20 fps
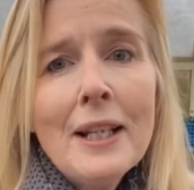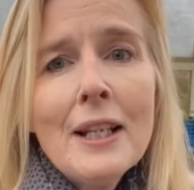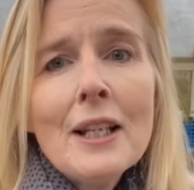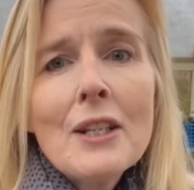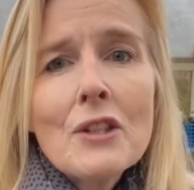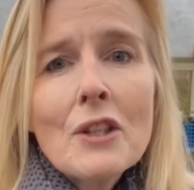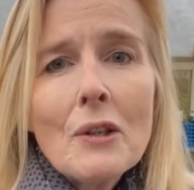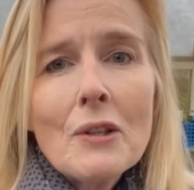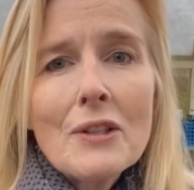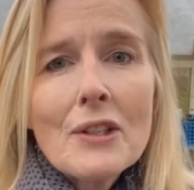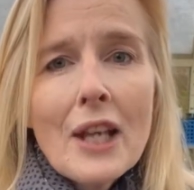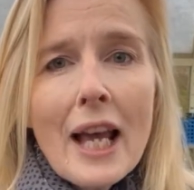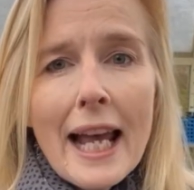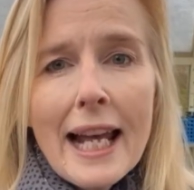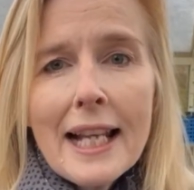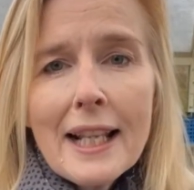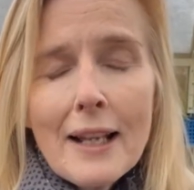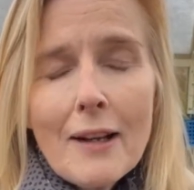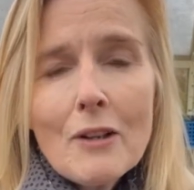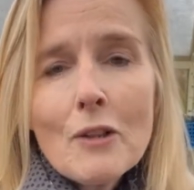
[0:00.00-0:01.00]
So
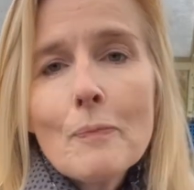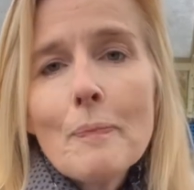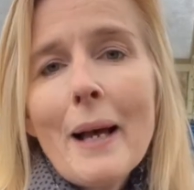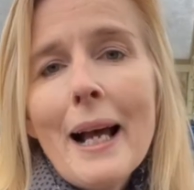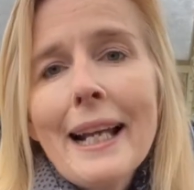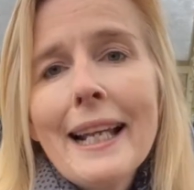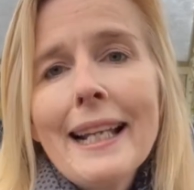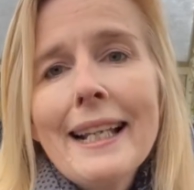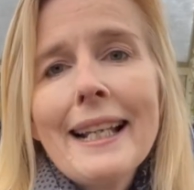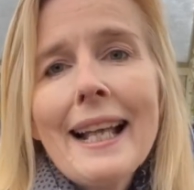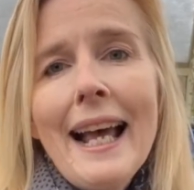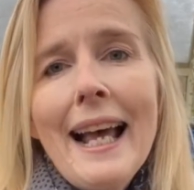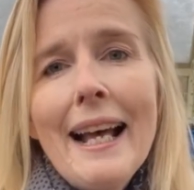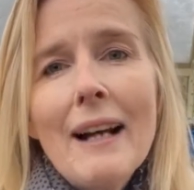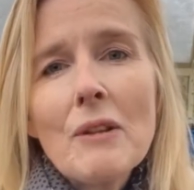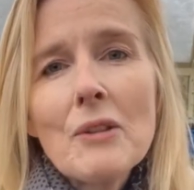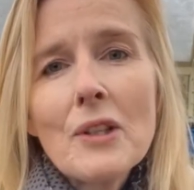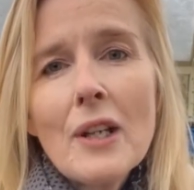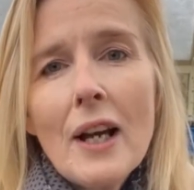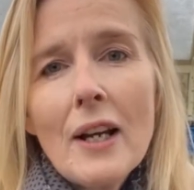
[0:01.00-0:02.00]
take those back in the
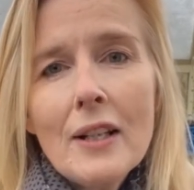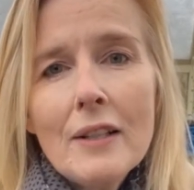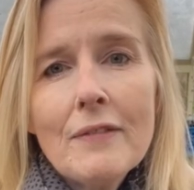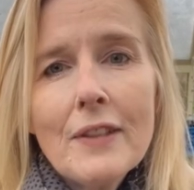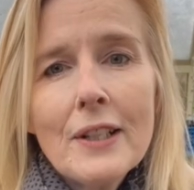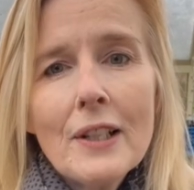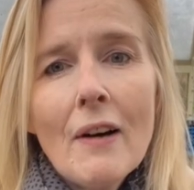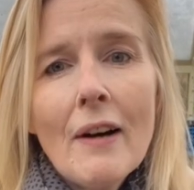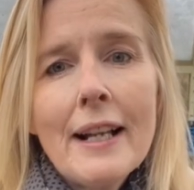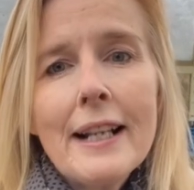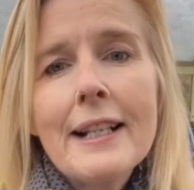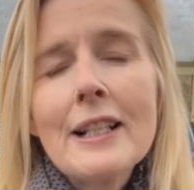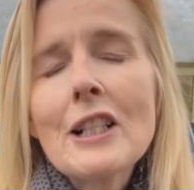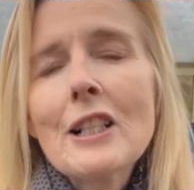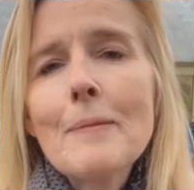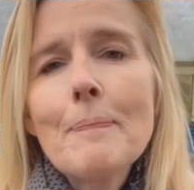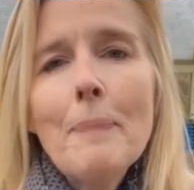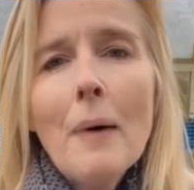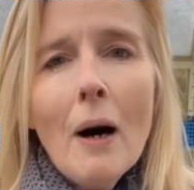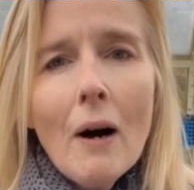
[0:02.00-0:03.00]
house overnight. It's
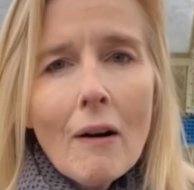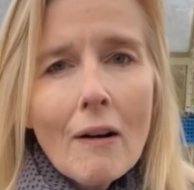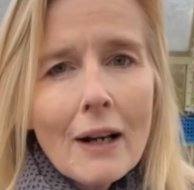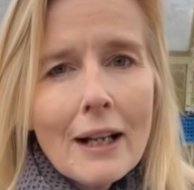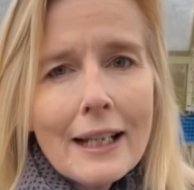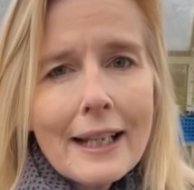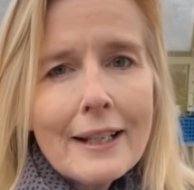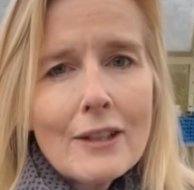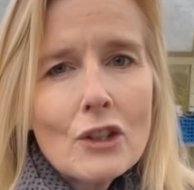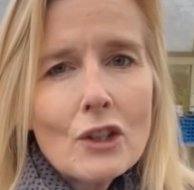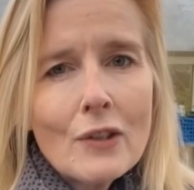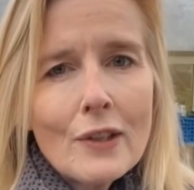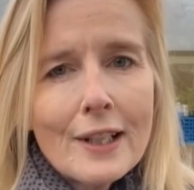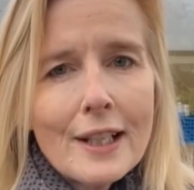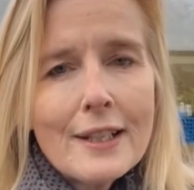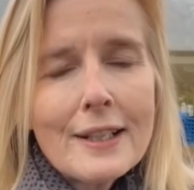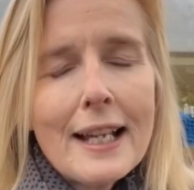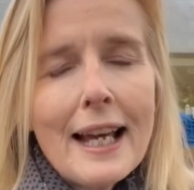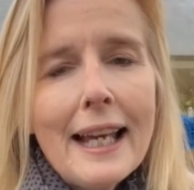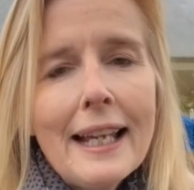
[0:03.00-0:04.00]
sparkling during the
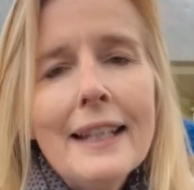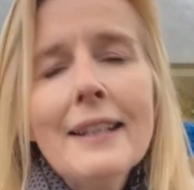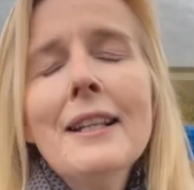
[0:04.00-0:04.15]
day,